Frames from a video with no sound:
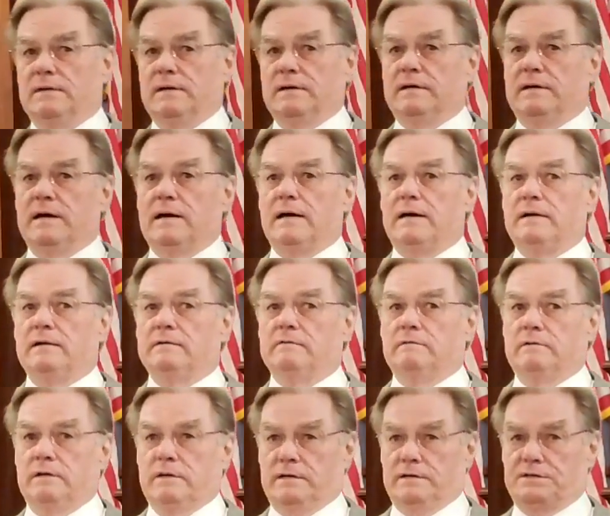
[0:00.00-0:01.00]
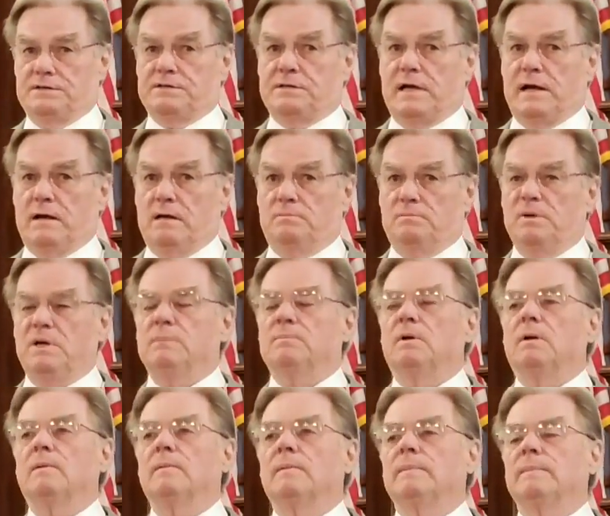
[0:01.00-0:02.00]
they're not really sound
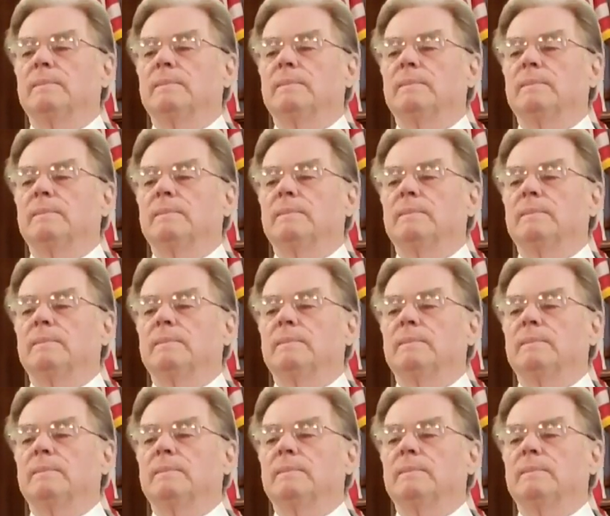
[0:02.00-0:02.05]
people.